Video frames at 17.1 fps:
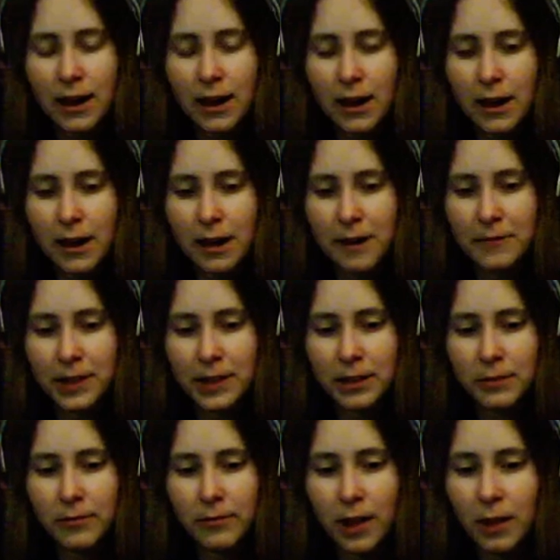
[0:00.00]
Uh,
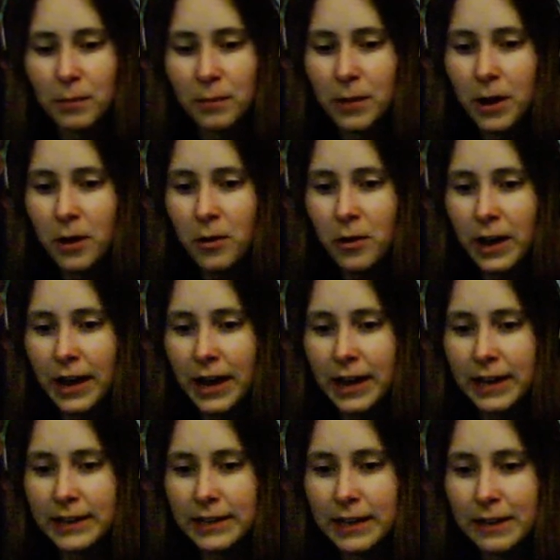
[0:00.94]
Featherfall bow
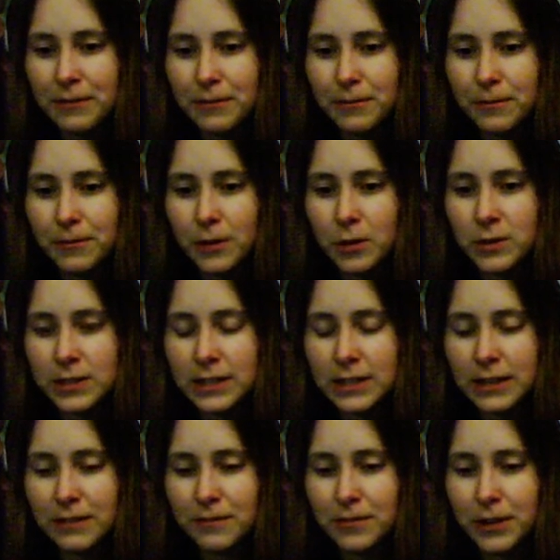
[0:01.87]
and a frozen
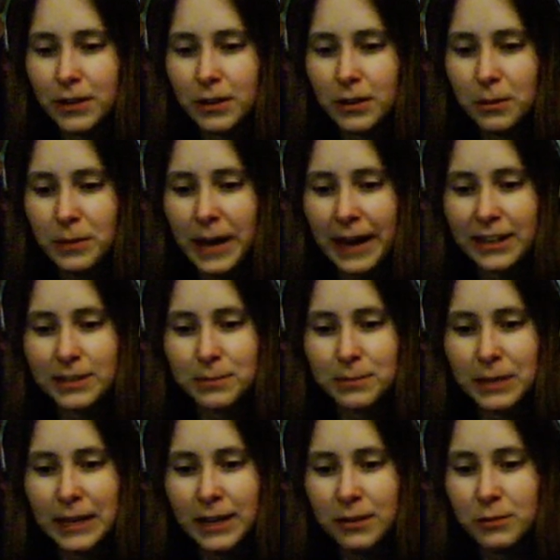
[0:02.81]
infernal pact
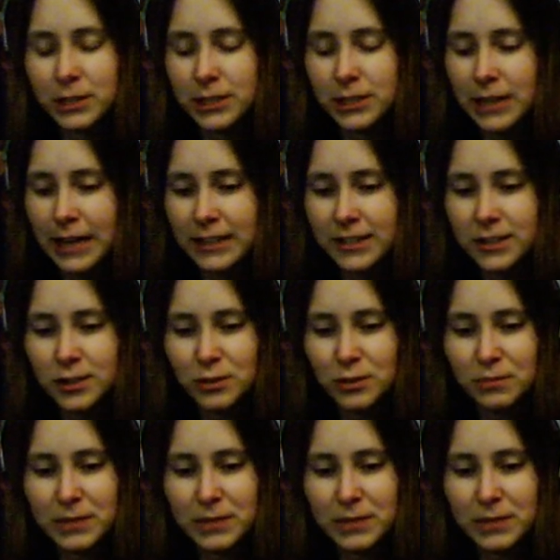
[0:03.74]
blade, which has doomed